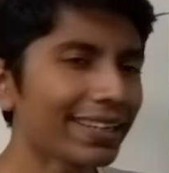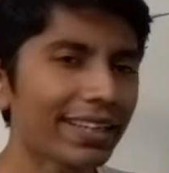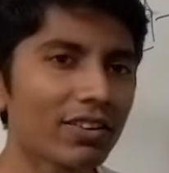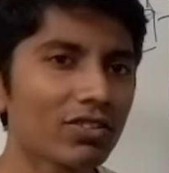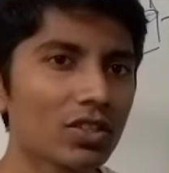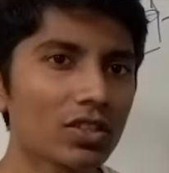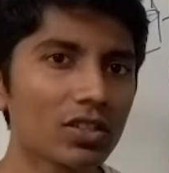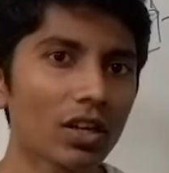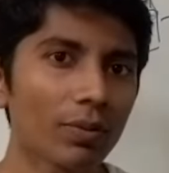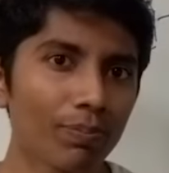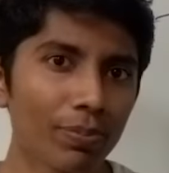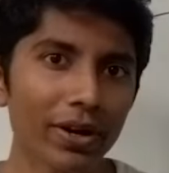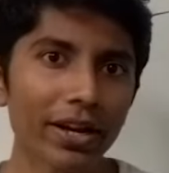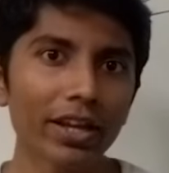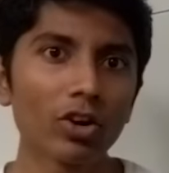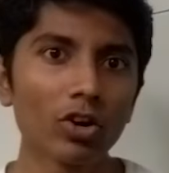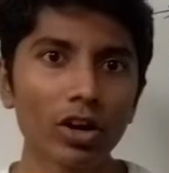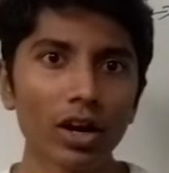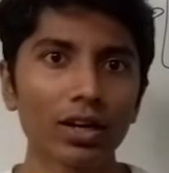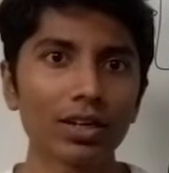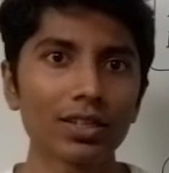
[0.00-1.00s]
that gives us a pretty
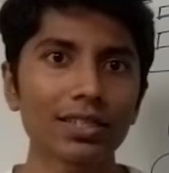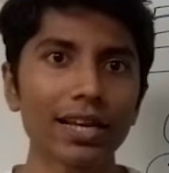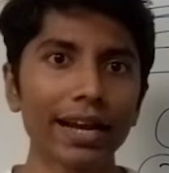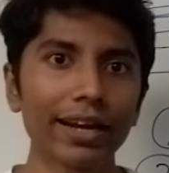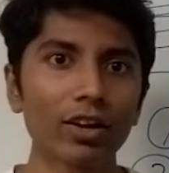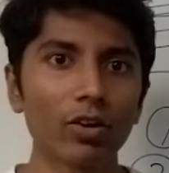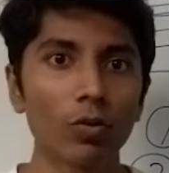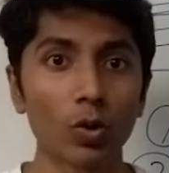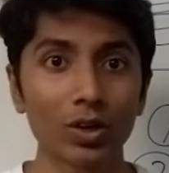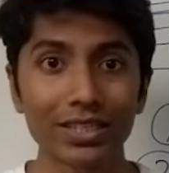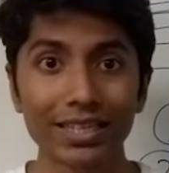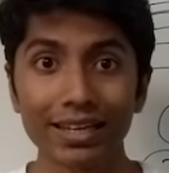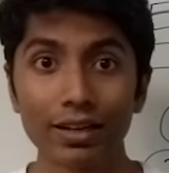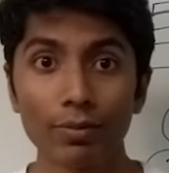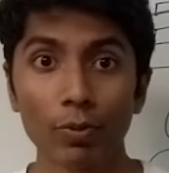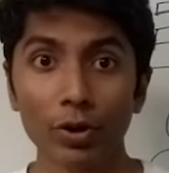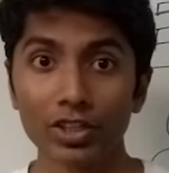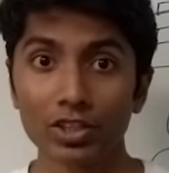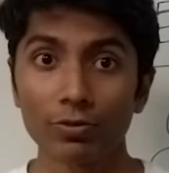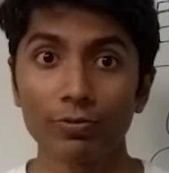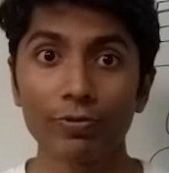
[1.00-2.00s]
good understanding of what
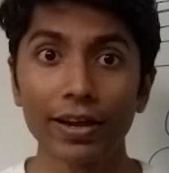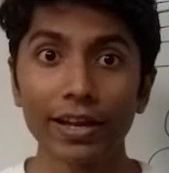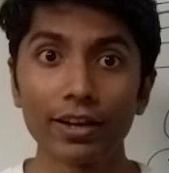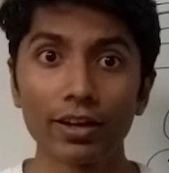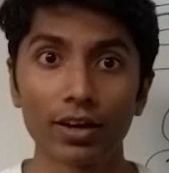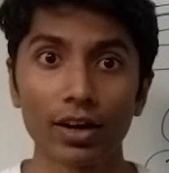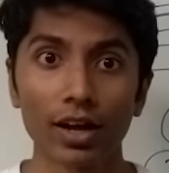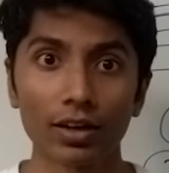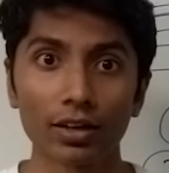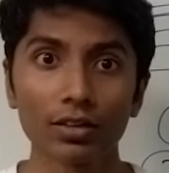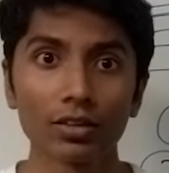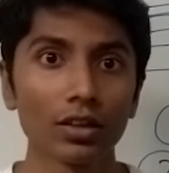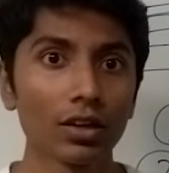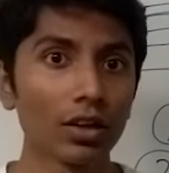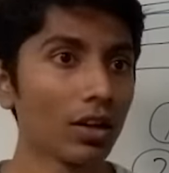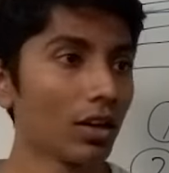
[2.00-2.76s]
single points of failure are.